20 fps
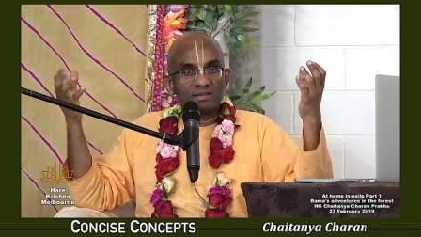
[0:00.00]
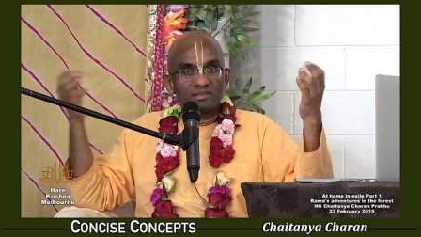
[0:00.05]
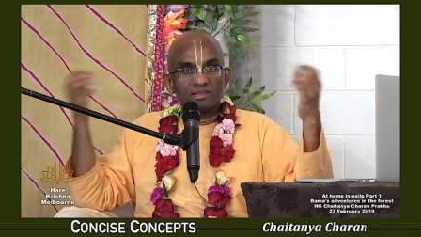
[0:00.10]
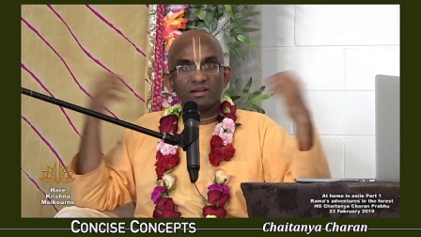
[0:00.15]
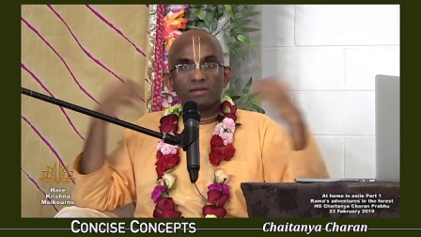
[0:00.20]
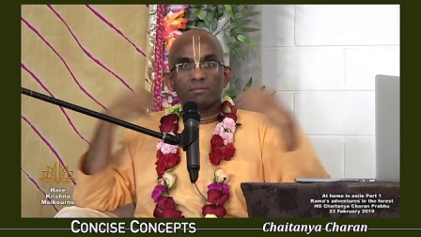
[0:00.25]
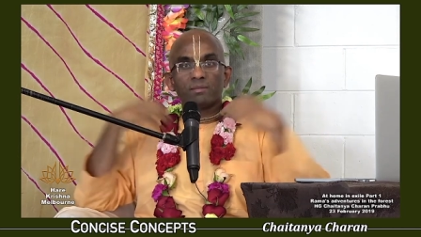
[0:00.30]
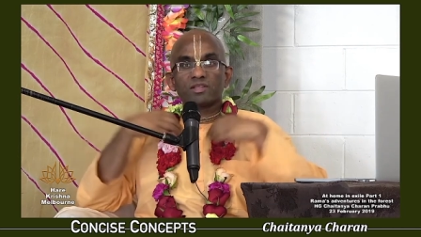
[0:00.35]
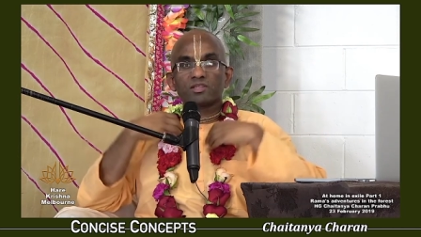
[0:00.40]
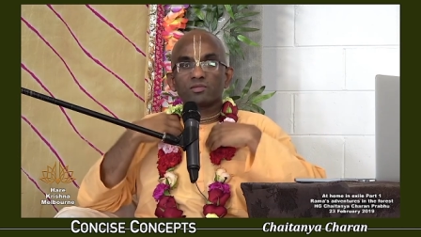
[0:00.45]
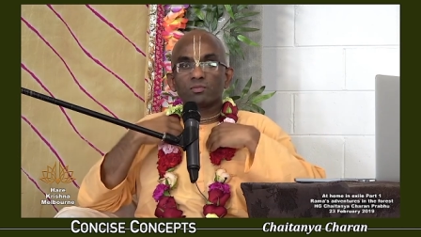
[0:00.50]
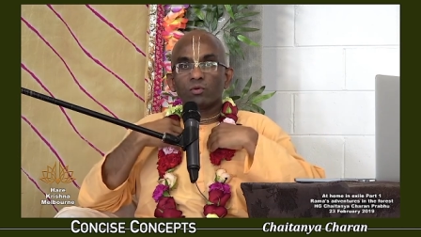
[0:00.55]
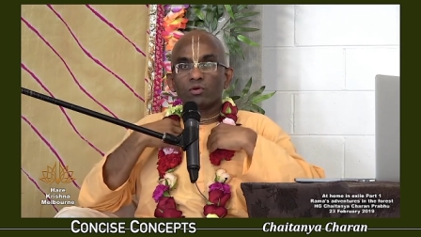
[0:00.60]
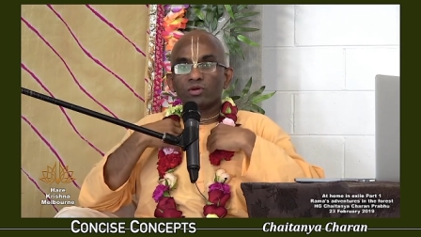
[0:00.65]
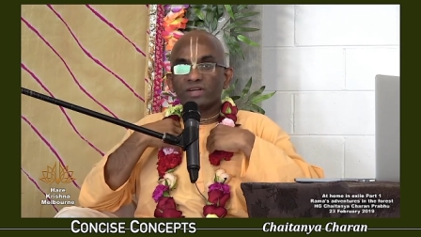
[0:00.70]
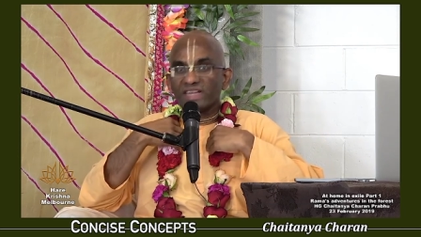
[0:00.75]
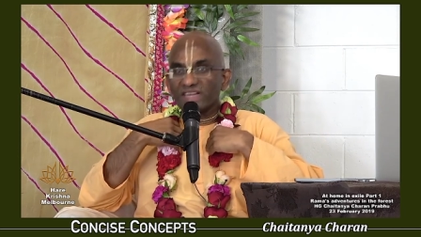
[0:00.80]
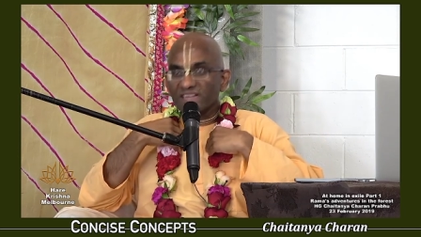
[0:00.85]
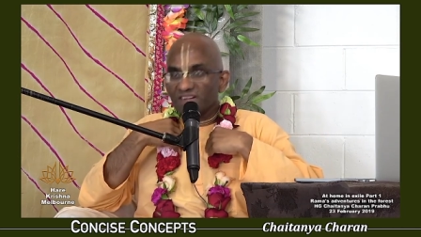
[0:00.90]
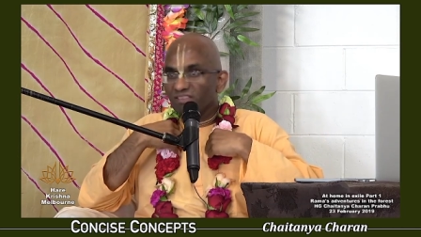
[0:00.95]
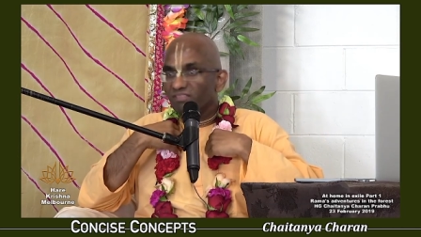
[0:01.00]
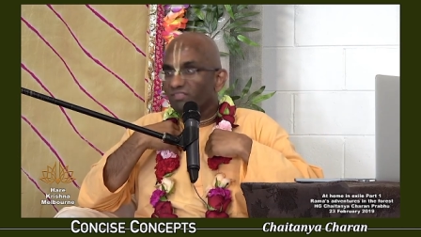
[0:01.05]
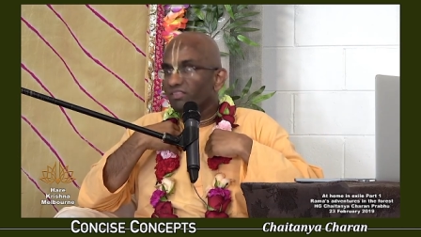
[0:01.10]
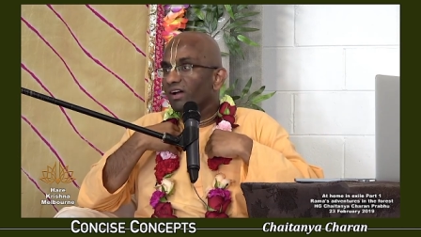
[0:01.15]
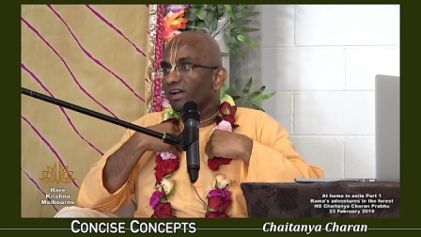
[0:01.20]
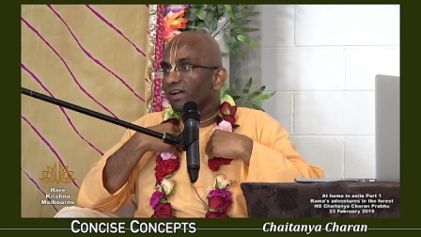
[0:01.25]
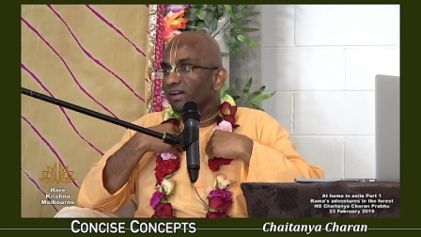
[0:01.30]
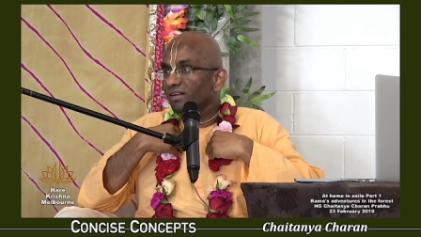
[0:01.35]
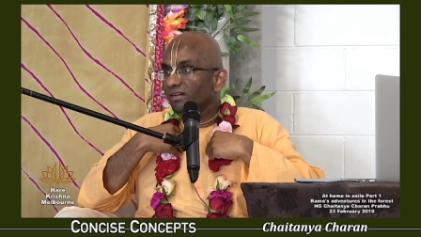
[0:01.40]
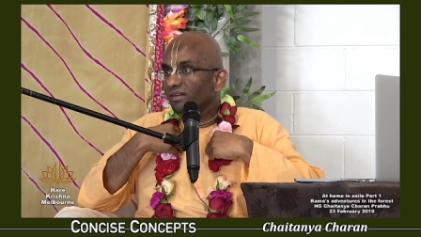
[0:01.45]
Isn't it much more
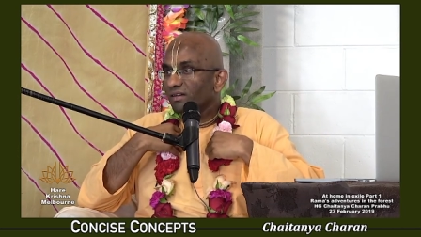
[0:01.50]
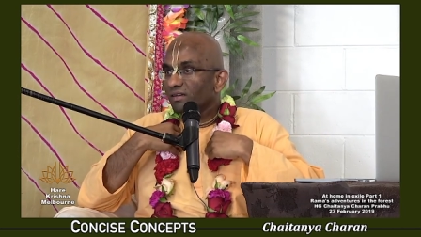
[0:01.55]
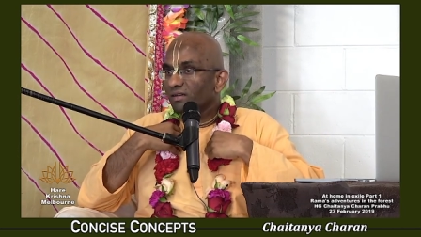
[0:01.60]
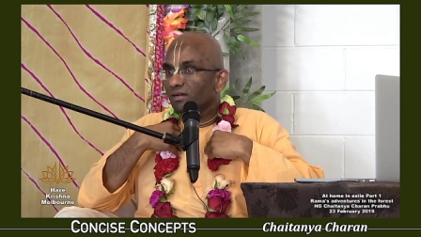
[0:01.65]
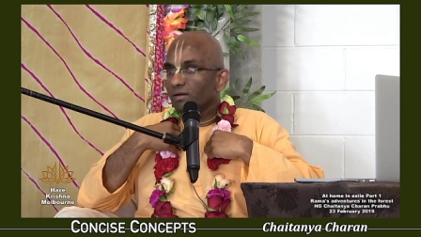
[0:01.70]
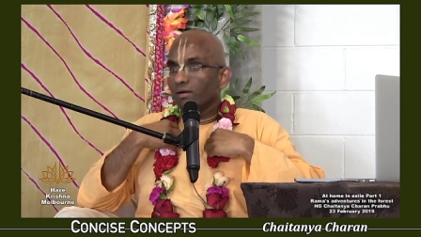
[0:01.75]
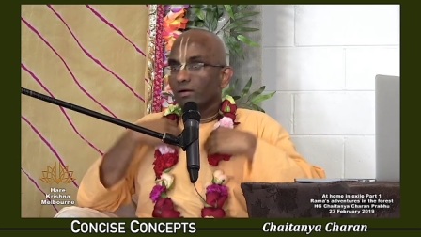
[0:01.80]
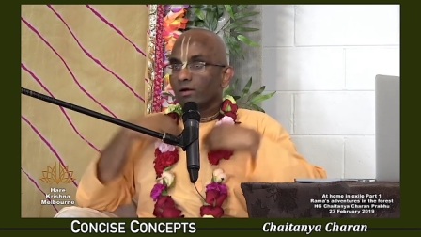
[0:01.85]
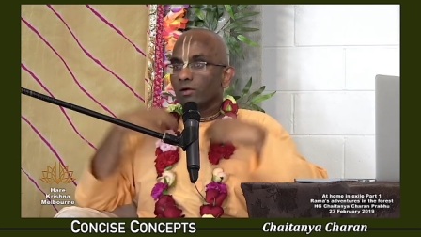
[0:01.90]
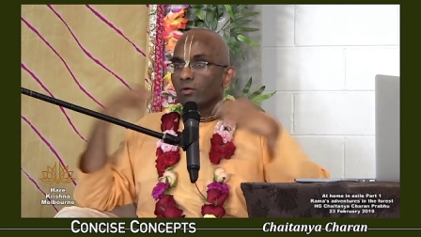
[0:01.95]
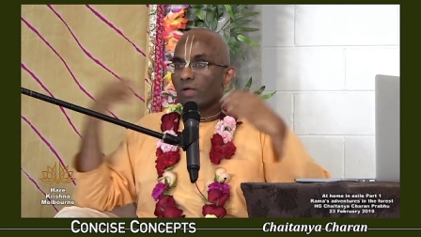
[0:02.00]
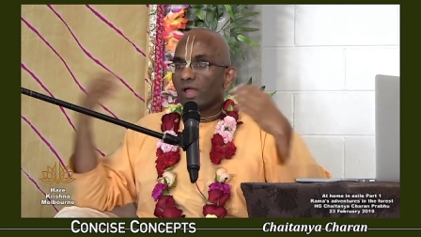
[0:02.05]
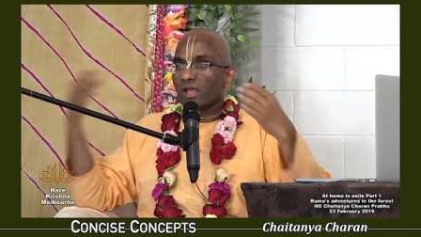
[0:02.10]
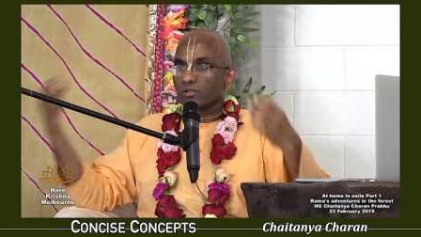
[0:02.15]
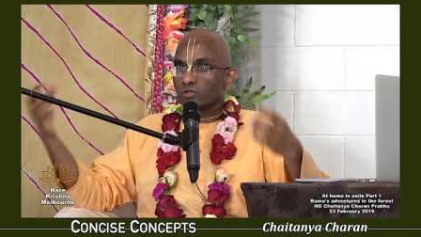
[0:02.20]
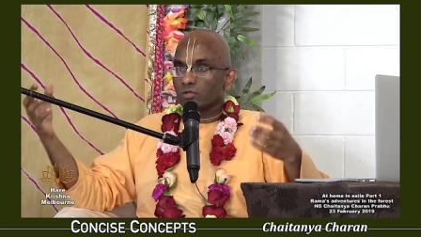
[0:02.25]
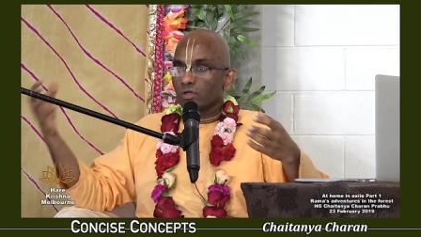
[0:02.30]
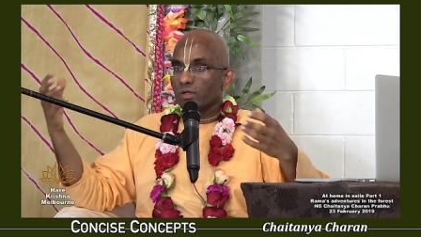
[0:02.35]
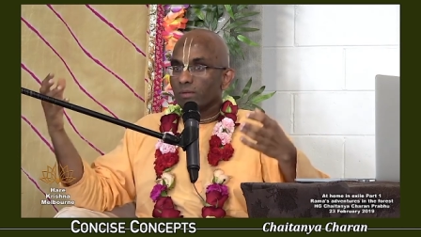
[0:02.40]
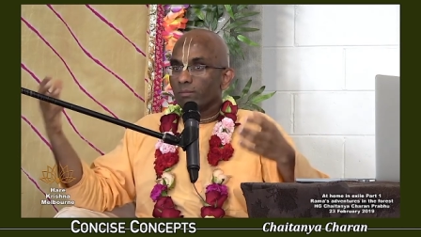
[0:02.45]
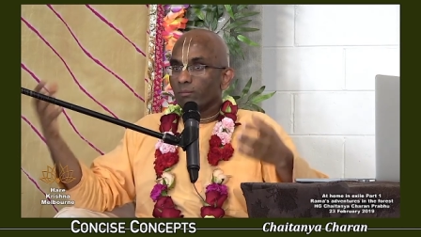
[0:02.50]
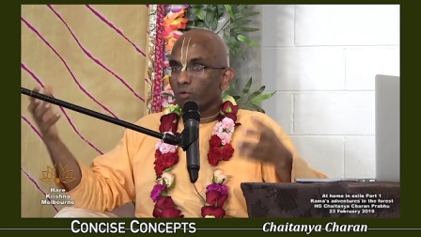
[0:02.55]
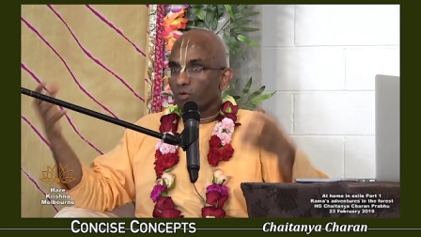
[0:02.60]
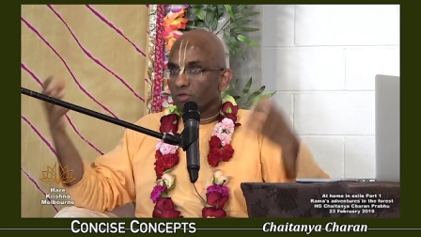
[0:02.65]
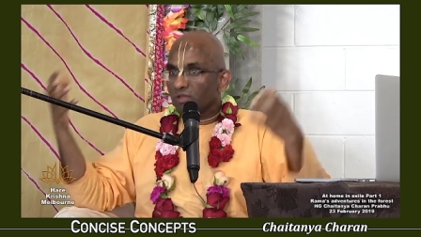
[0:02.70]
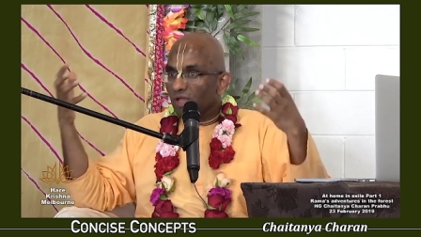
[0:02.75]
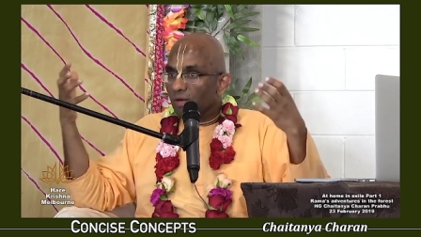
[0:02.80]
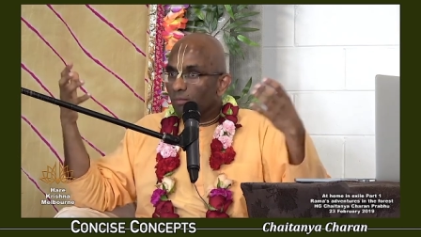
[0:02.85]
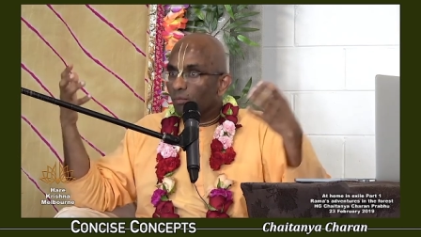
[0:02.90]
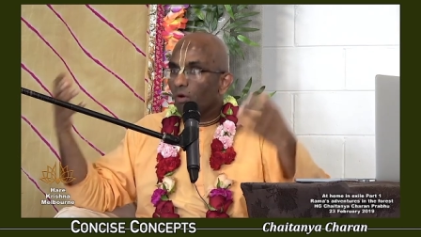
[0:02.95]
dignified to actually
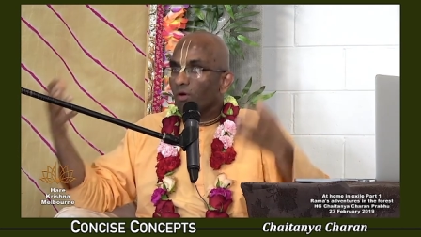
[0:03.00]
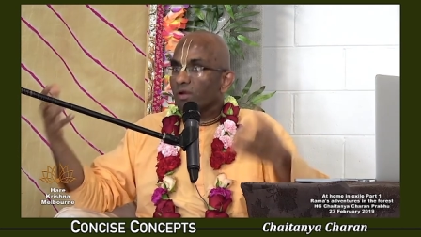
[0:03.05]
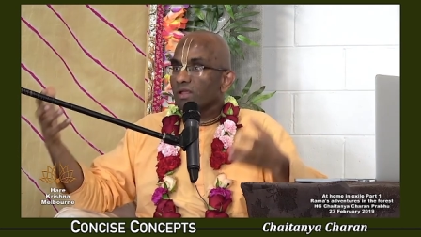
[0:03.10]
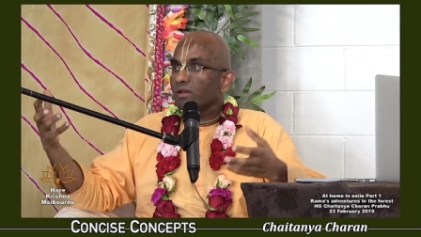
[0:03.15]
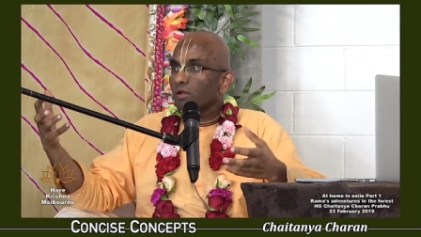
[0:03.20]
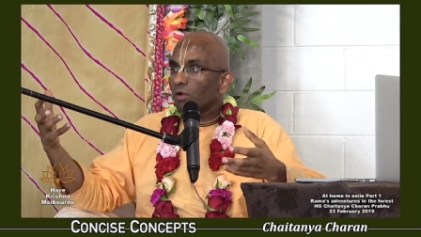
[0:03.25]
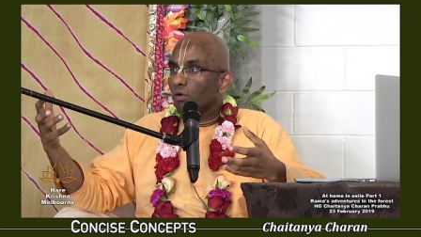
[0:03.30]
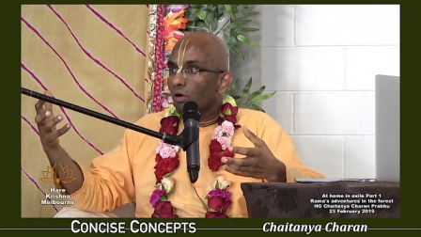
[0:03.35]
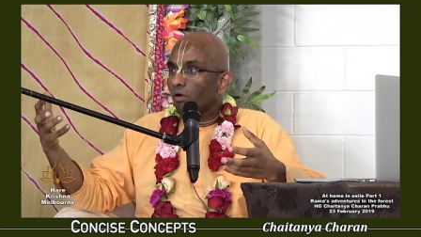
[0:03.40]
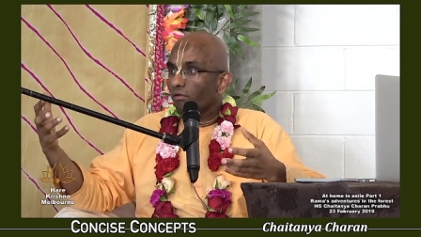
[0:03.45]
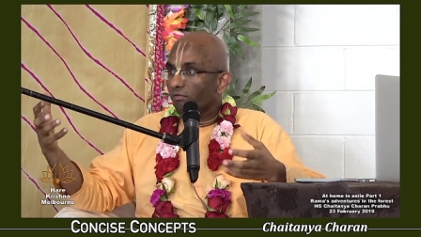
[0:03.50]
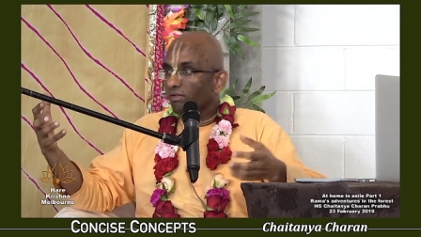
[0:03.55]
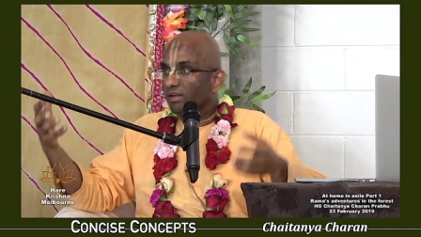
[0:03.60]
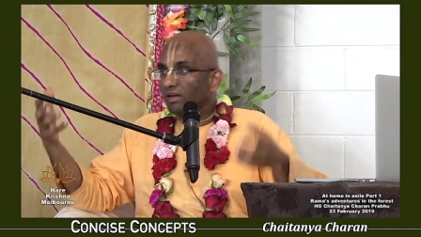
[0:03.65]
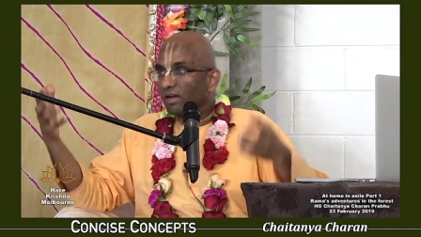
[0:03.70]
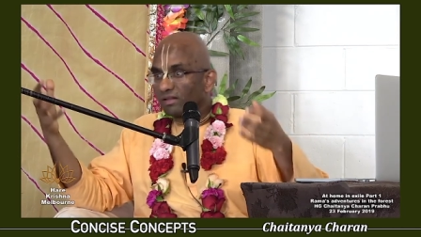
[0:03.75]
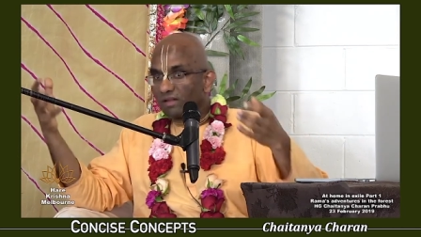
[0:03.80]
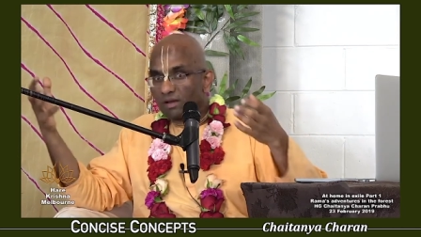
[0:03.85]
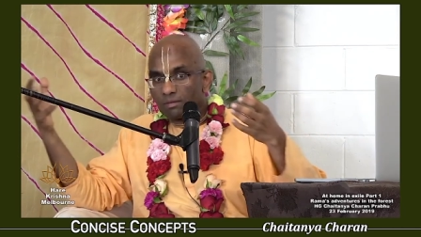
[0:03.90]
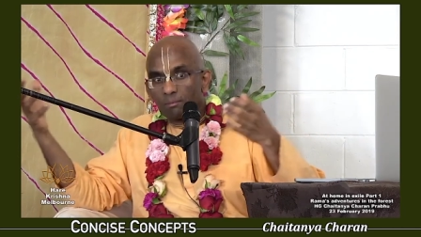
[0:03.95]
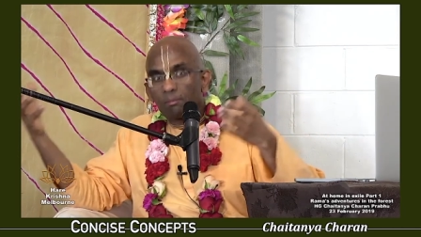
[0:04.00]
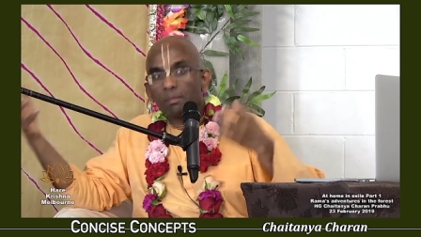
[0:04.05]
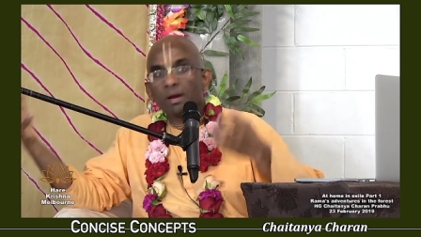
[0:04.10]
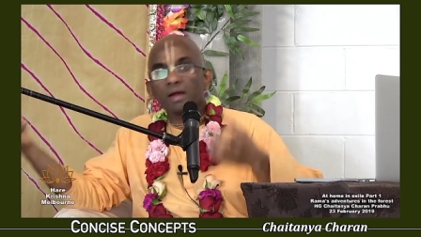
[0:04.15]
put their body in a coffin and then